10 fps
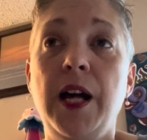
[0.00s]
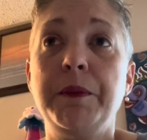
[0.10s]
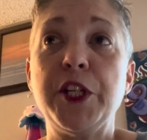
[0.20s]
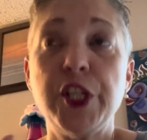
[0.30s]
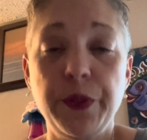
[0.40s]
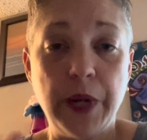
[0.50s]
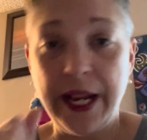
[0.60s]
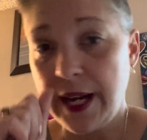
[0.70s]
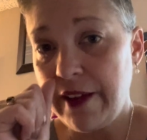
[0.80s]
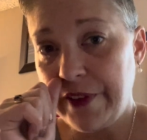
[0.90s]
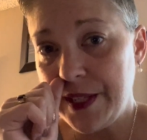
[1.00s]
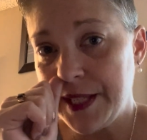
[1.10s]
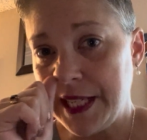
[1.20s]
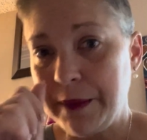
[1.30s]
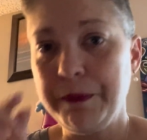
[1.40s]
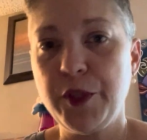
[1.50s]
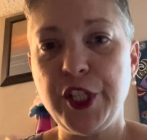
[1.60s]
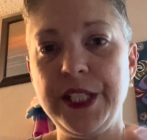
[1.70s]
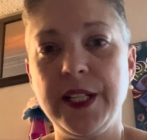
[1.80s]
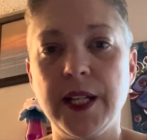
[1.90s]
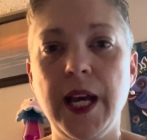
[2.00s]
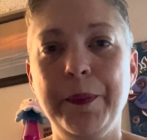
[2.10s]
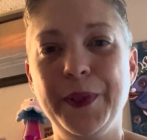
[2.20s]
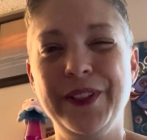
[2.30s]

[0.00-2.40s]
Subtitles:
She ran FSM. She did a couple